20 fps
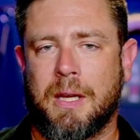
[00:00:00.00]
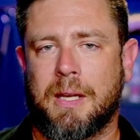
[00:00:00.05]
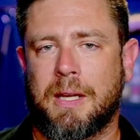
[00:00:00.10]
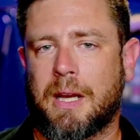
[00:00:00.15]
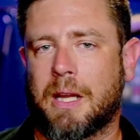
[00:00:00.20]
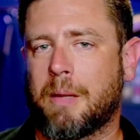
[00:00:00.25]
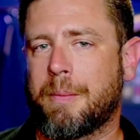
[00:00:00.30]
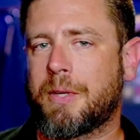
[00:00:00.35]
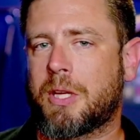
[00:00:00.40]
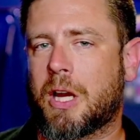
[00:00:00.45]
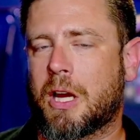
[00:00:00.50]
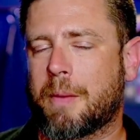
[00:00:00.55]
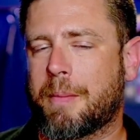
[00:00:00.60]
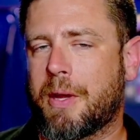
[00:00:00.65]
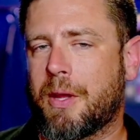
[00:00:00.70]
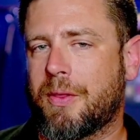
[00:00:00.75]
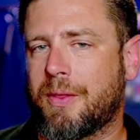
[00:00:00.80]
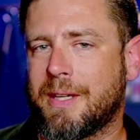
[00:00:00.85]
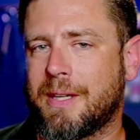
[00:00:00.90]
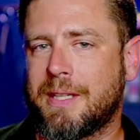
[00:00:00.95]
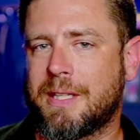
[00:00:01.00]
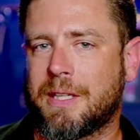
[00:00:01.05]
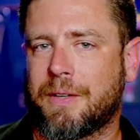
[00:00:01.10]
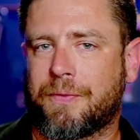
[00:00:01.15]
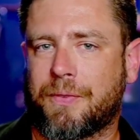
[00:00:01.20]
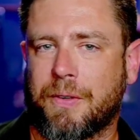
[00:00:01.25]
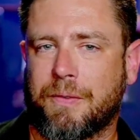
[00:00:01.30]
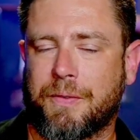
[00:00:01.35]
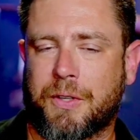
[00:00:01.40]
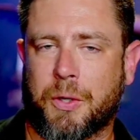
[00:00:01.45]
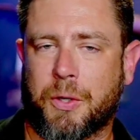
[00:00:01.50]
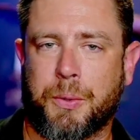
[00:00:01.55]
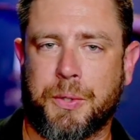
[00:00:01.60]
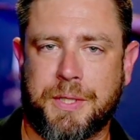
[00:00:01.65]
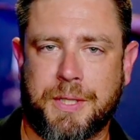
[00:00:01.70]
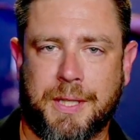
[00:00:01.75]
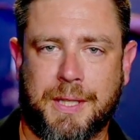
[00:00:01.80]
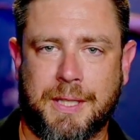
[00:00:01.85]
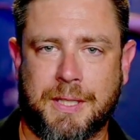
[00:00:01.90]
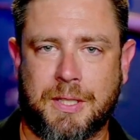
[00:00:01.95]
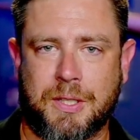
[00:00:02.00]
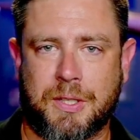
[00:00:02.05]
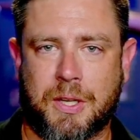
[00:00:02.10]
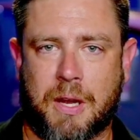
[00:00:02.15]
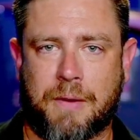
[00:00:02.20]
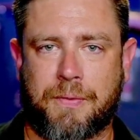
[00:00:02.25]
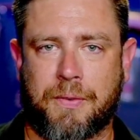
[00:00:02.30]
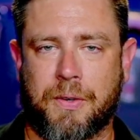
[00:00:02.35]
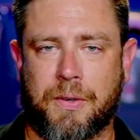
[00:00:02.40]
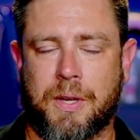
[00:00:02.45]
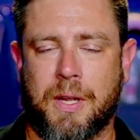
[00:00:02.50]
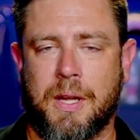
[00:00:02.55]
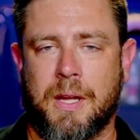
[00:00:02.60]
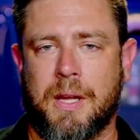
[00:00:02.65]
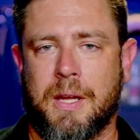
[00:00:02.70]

Now let me talk about the different vitolas that this is offered.